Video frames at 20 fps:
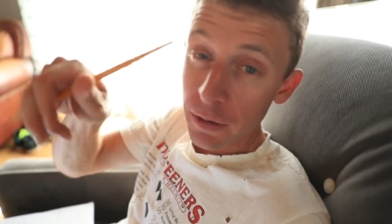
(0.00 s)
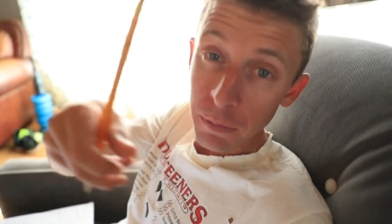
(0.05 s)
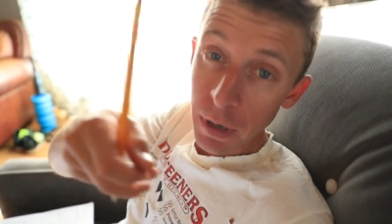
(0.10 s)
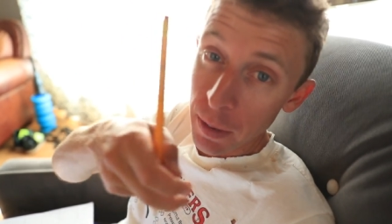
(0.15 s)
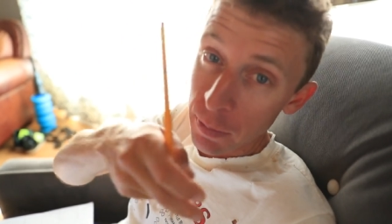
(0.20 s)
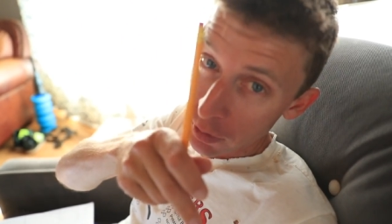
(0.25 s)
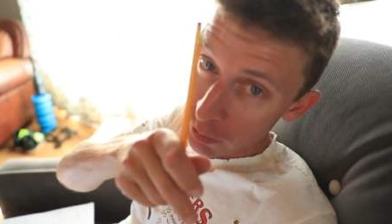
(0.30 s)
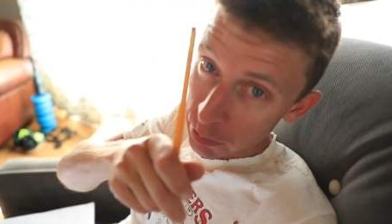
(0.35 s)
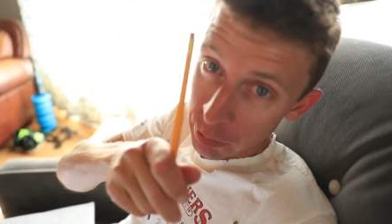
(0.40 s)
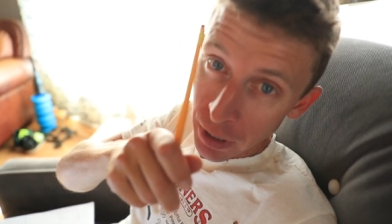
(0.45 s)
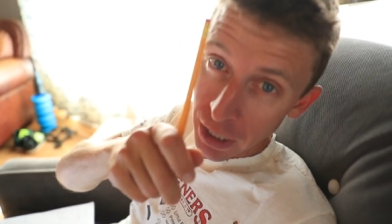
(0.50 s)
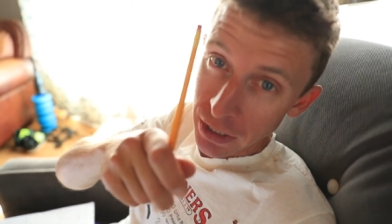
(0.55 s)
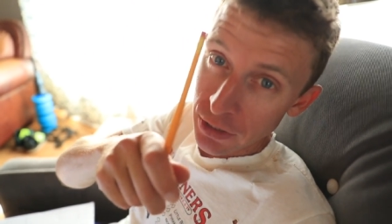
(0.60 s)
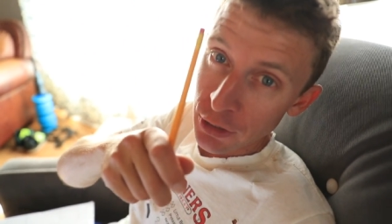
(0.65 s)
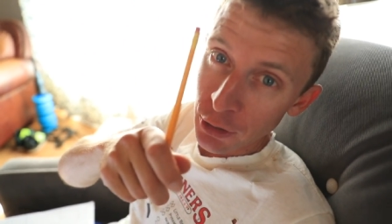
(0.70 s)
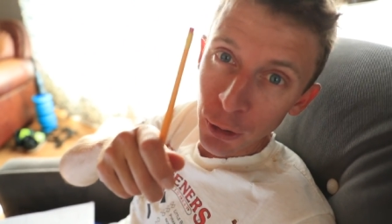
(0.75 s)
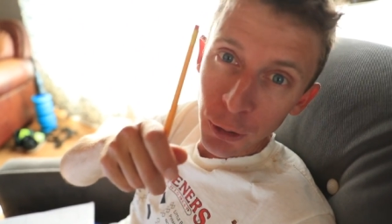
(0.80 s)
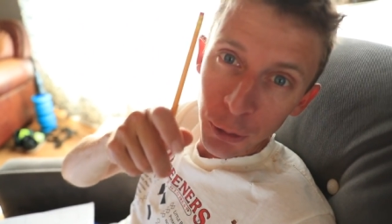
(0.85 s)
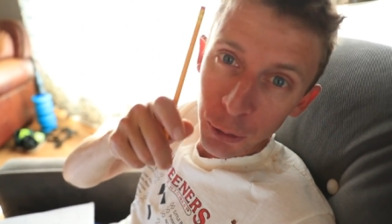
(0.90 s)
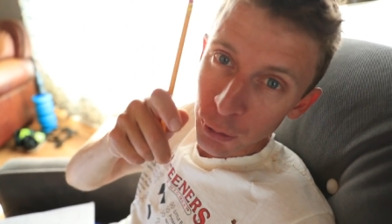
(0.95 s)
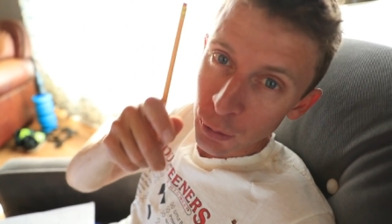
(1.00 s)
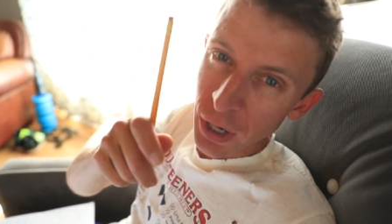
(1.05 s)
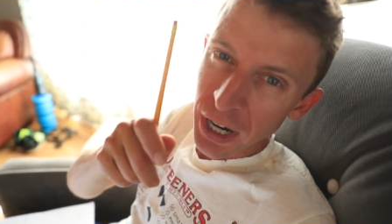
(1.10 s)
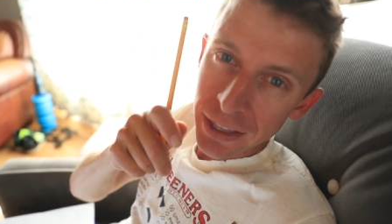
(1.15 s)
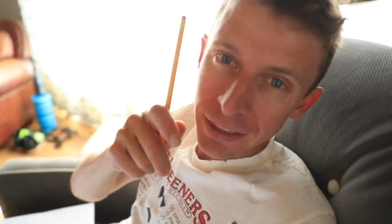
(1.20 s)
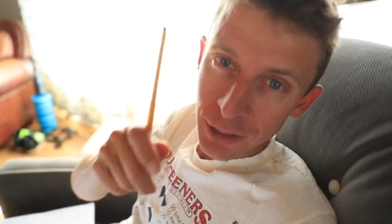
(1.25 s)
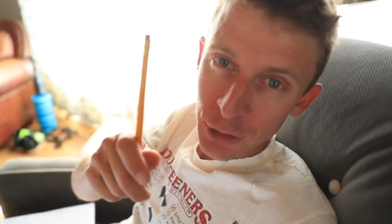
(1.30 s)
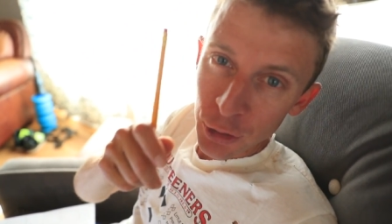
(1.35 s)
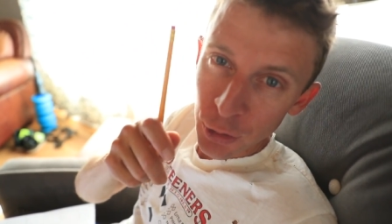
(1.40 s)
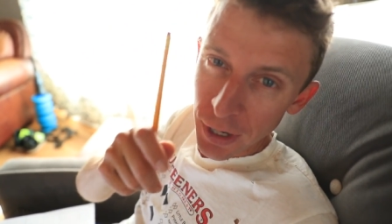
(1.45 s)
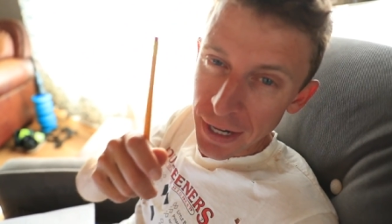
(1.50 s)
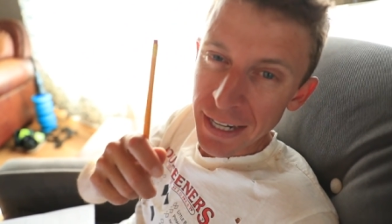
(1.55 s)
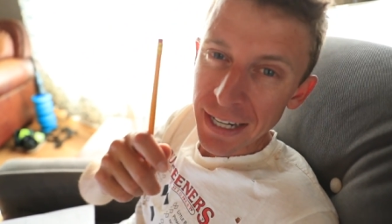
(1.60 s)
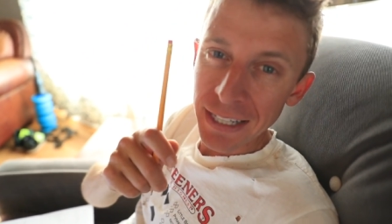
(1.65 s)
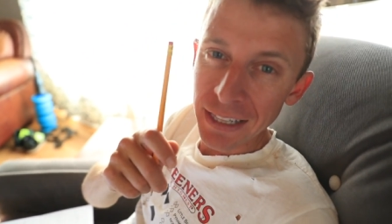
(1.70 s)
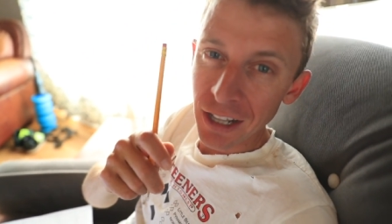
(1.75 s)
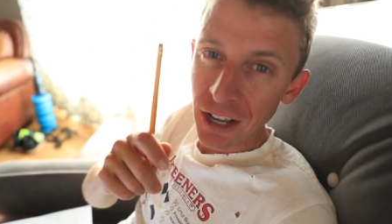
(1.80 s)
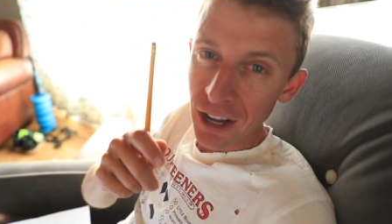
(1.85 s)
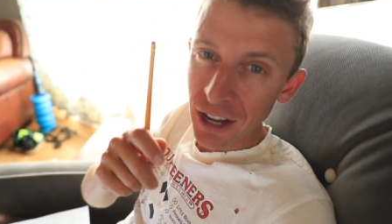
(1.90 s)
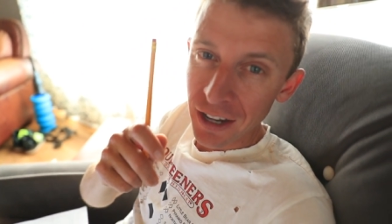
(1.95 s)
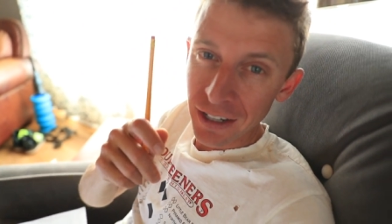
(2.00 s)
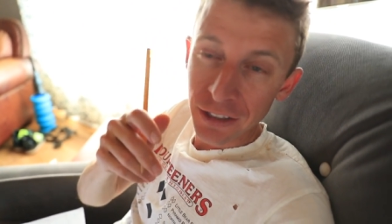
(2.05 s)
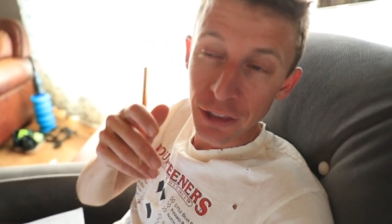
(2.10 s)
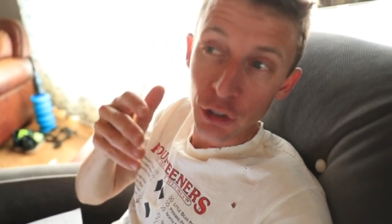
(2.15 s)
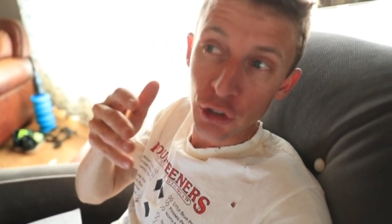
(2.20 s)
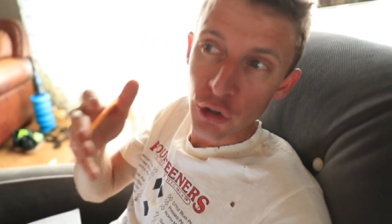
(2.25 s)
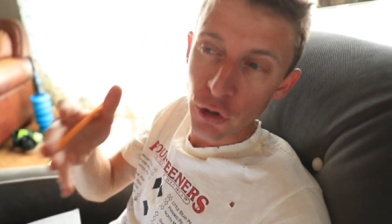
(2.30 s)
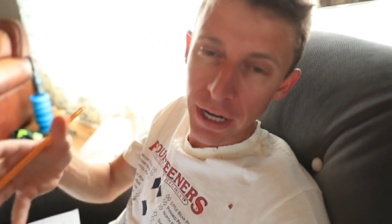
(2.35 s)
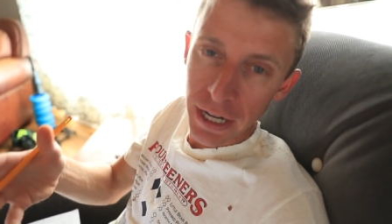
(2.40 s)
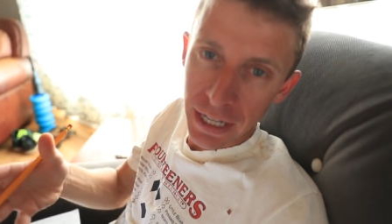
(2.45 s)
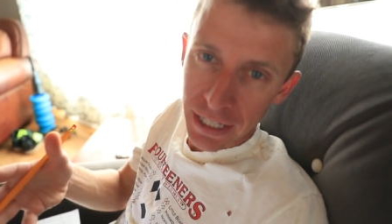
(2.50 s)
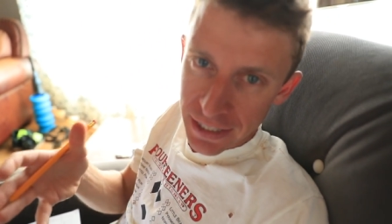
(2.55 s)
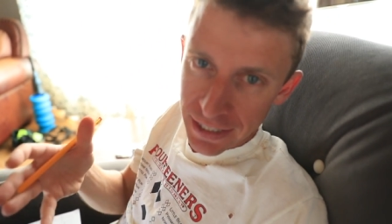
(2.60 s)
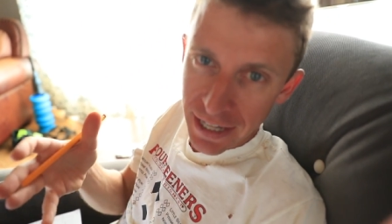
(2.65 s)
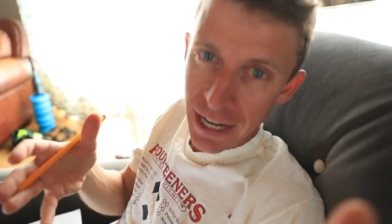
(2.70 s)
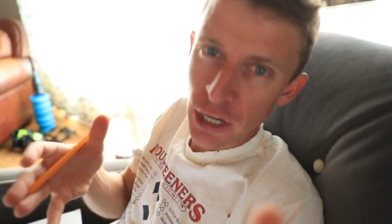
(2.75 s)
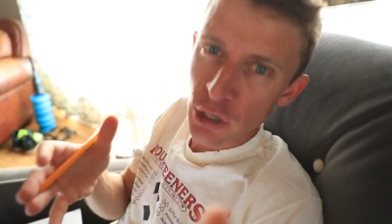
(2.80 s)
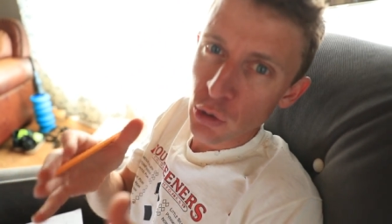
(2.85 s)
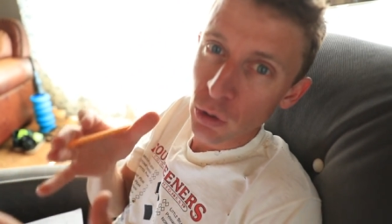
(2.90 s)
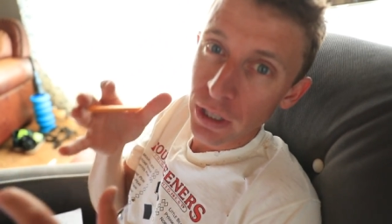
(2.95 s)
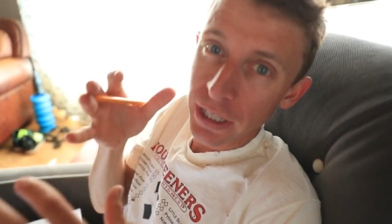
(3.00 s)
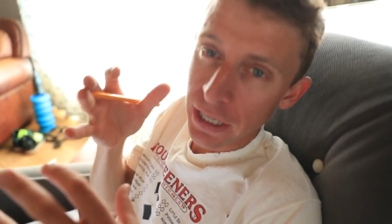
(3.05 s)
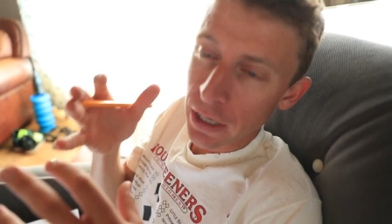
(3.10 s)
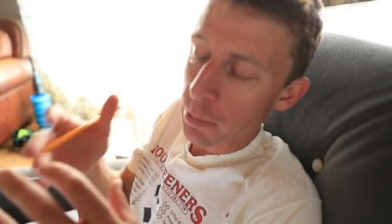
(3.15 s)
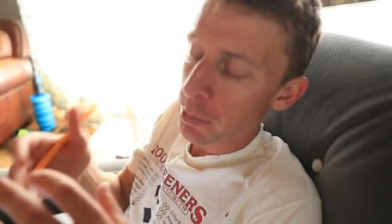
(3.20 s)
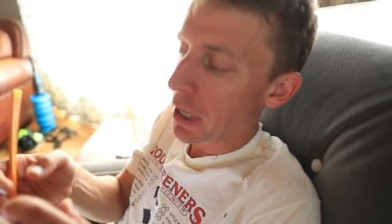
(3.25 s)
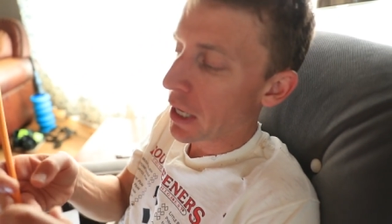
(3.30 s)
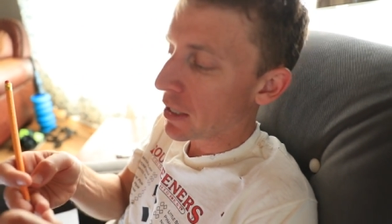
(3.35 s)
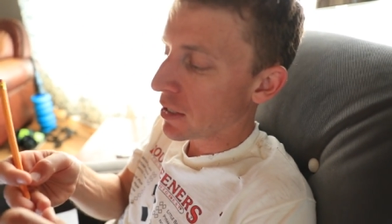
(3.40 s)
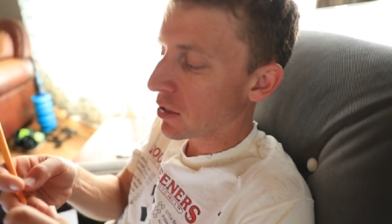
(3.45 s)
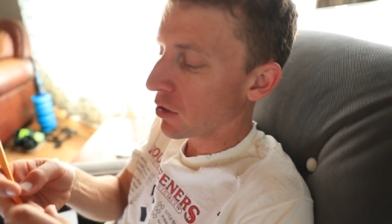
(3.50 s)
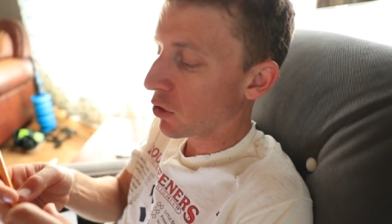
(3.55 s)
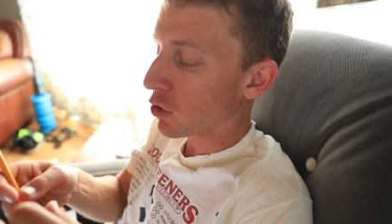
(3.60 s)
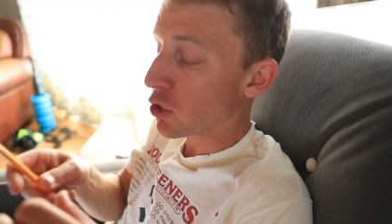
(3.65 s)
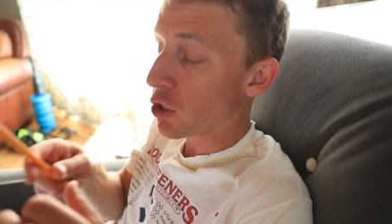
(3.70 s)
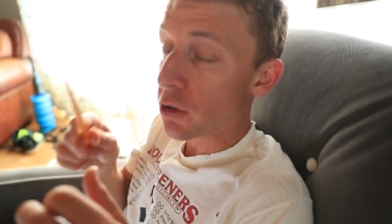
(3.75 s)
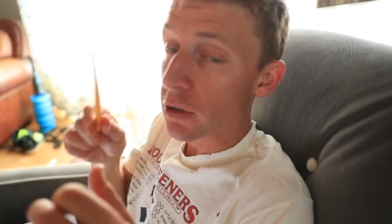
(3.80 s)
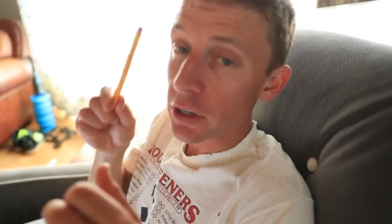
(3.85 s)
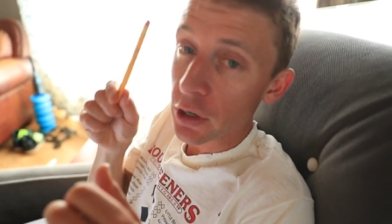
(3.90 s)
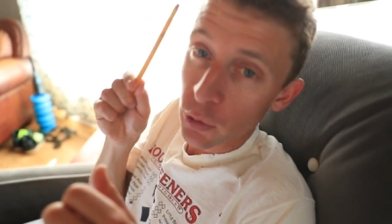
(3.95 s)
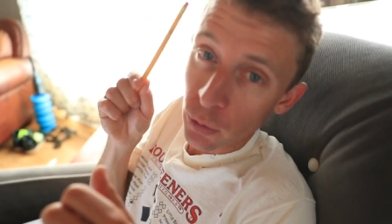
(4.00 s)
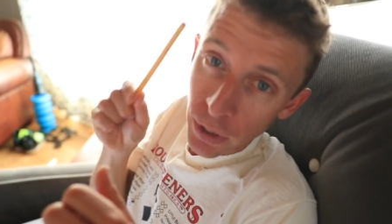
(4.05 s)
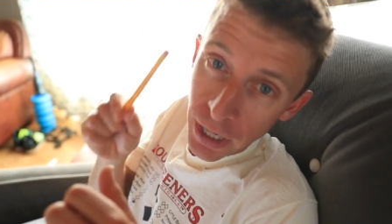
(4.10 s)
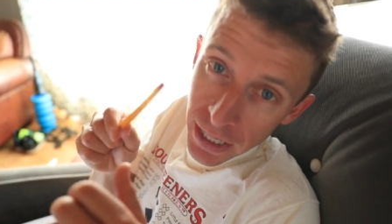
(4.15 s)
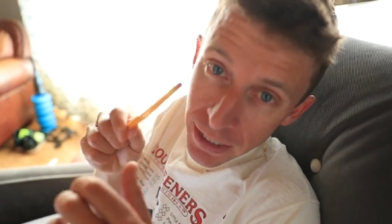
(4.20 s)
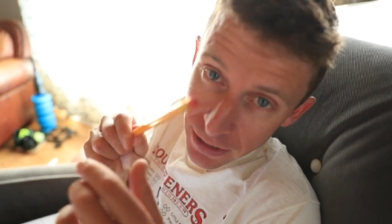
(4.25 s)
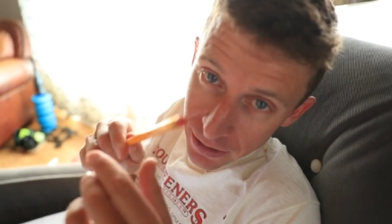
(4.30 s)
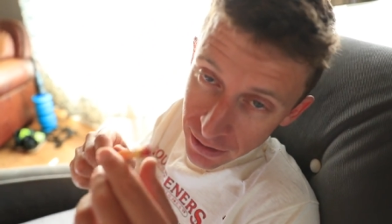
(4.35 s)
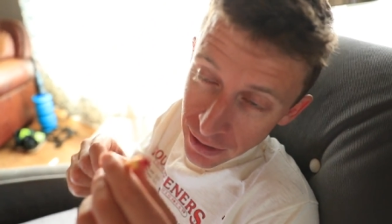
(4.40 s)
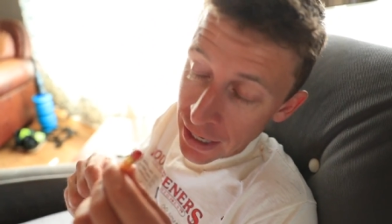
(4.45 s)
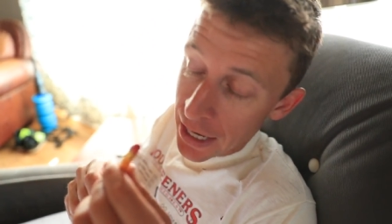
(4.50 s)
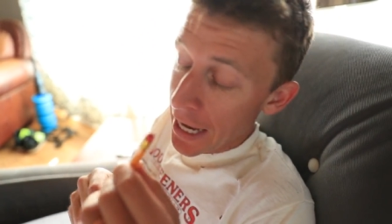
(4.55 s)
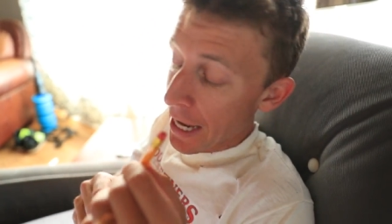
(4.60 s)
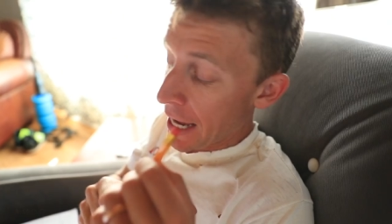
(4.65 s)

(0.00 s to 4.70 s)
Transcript: remember, pencil, write the training log, the training schedule in a pencil so you can erase.